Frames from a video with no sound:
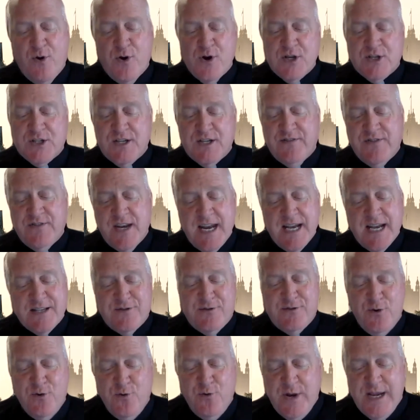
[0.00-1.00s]
of the next
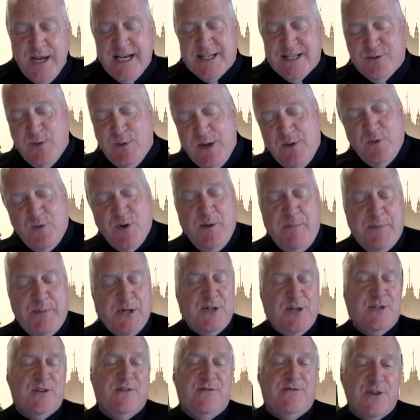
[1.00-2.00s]
few weeks, we will
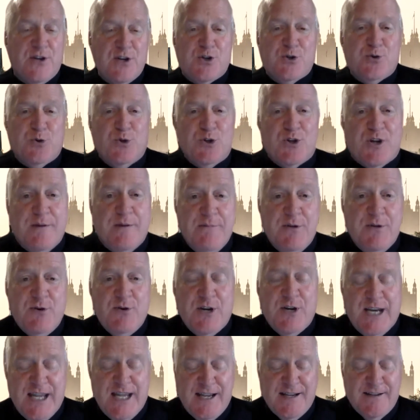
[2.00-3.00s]
build a virtual
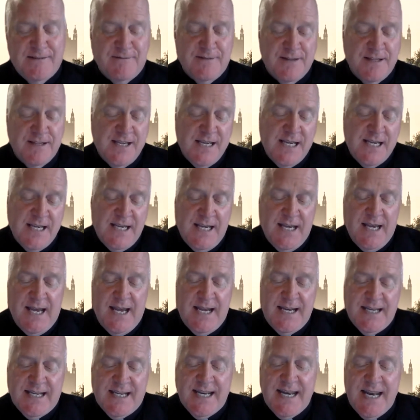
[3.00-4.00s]
community and
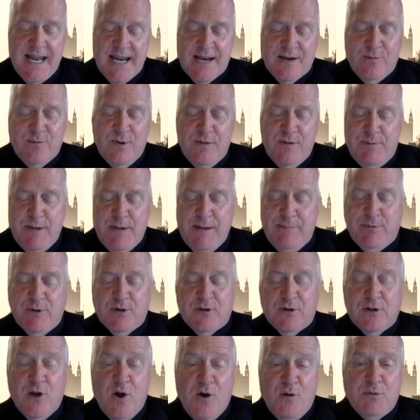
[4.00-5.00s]
connect with people
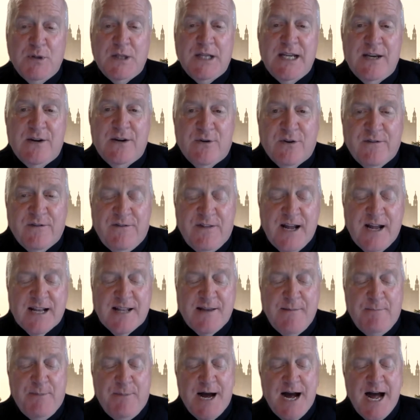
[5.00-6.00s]
globally to
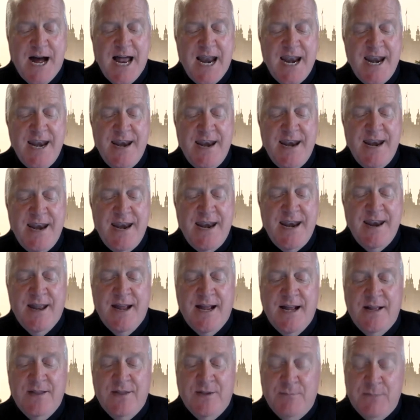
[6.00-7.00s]
reflect upon
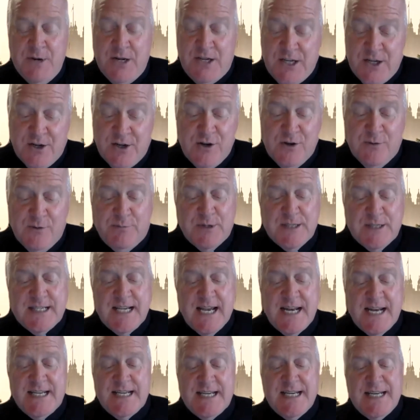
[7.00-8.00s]
the material
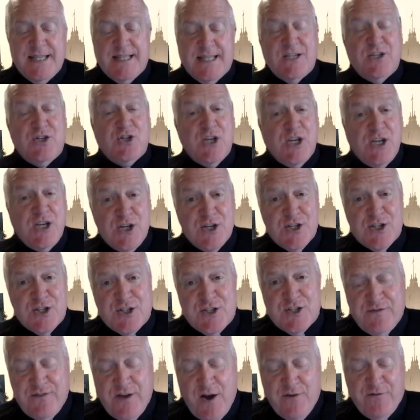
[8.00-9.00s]
presented, the
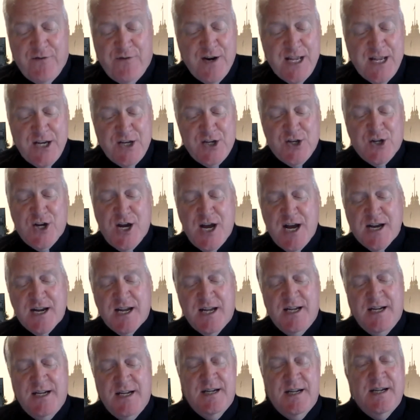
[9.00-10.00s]
genius of Alfred
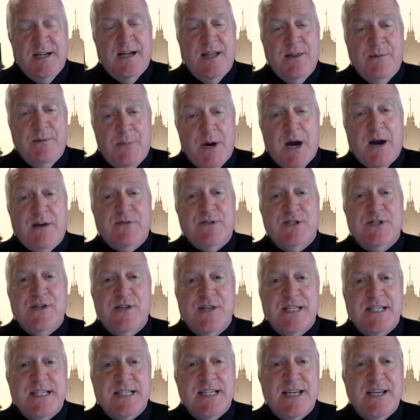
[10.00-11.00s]
Hitchcock, and the marvels of
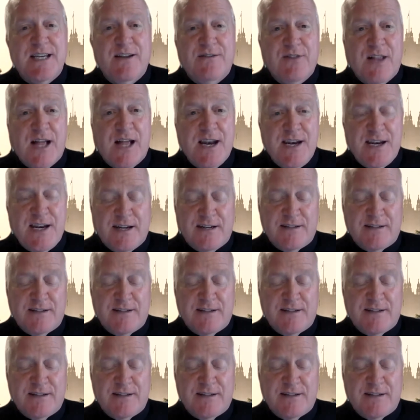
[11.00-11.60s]
the City of London.